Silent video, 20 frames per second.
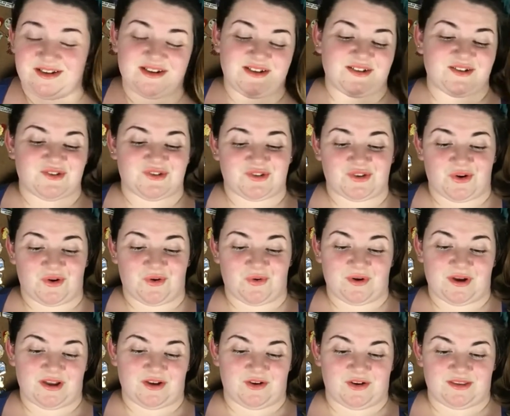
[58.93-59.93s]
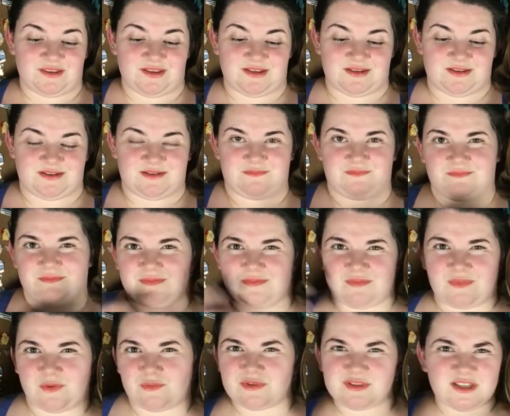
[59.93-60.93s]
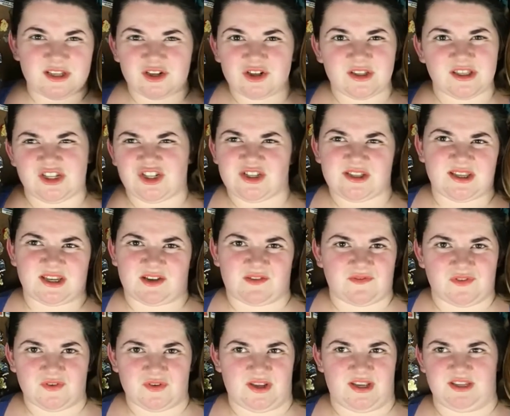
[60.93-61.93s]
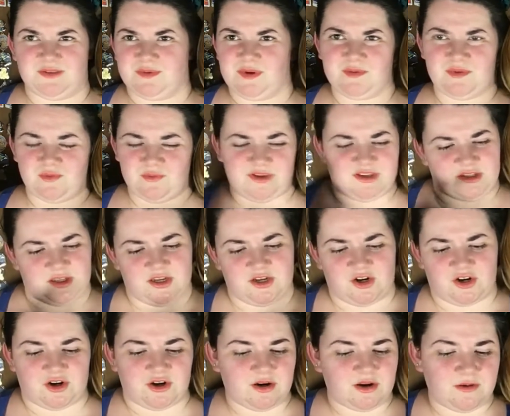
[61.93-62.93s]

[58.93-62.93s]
So I got this, it was literally just like a few days, maybe a week later.